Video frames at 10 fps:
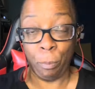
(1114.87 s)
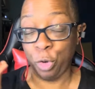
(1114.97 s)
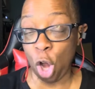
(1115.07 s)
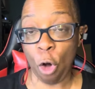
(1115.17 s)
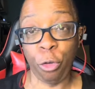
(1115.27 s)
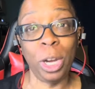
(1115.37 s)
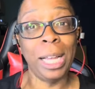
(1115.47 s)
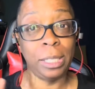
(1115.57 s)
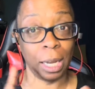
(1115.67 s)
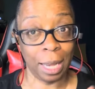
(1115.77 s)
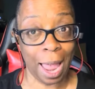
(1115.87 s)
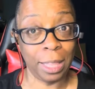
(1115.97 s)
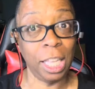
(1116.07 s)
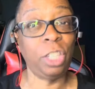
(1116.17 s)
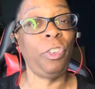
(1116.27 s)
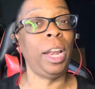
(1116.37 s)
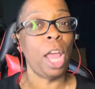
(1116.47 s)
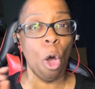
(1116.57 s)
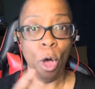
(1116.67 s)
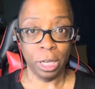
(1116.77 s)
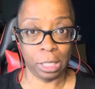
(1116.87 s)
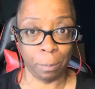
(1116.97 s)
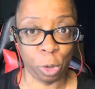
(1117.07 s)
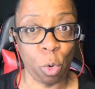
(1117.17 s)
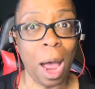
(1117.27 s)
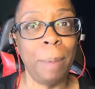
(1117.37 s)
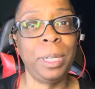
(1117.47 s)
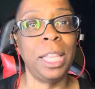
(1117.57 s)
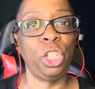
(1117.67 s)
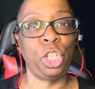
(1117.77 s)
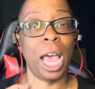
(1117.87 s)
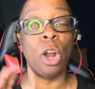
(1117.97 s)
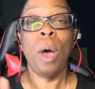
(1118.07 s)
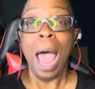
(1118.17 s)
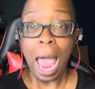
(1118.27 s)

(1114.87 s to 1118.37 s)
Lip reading: don't forget to like this video, subscribe to this channel,